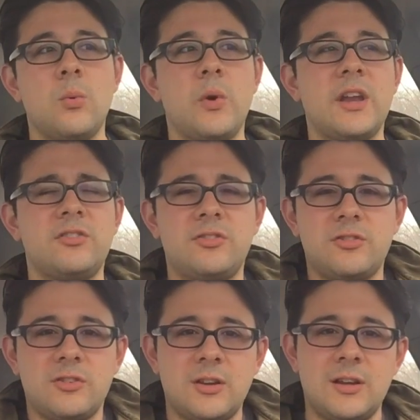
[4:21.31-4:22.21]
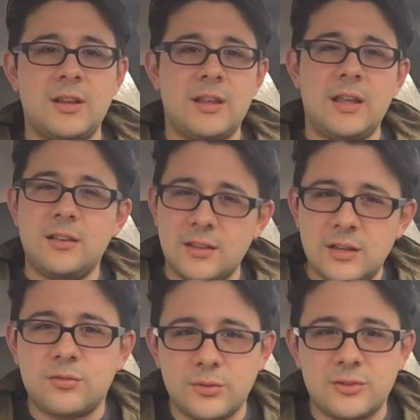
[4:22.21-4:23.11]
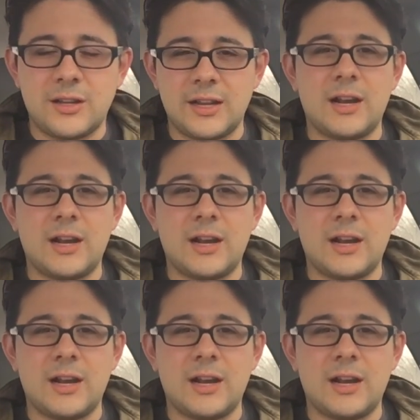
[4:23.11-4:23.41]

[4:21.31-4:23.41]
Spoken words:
which is interesting.